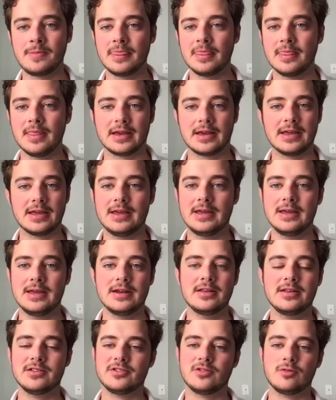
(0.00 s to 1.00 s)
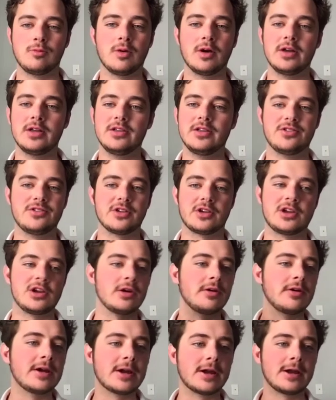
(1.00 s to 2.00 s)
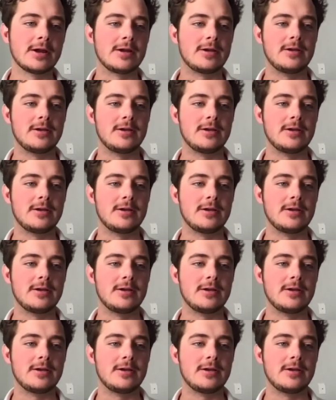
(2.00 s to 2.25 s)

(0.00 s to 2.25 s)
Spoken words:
Like, it is what is securing,